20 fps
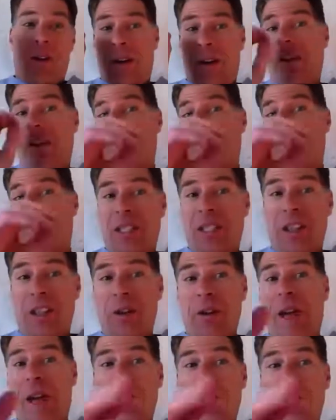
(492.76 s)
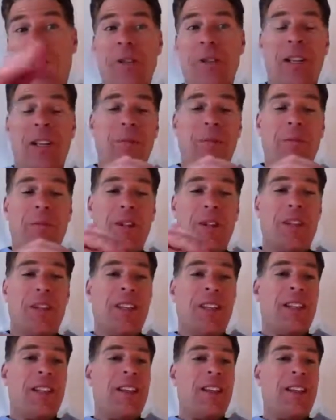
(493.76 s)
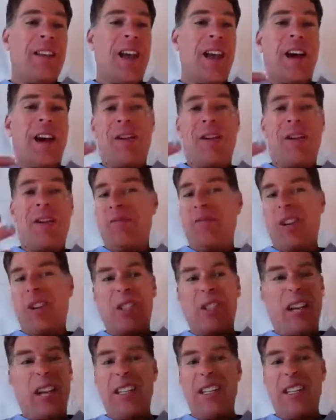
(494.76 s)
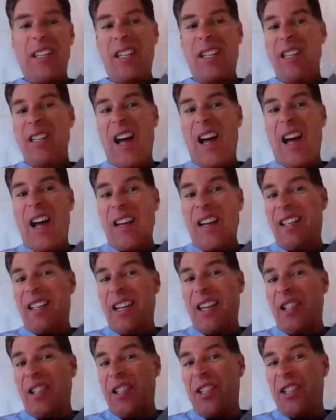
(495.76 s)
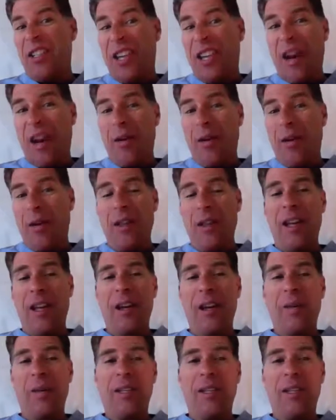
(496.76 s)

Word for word: uh, versus other mammals in which now socializing is not a, such a scary thing.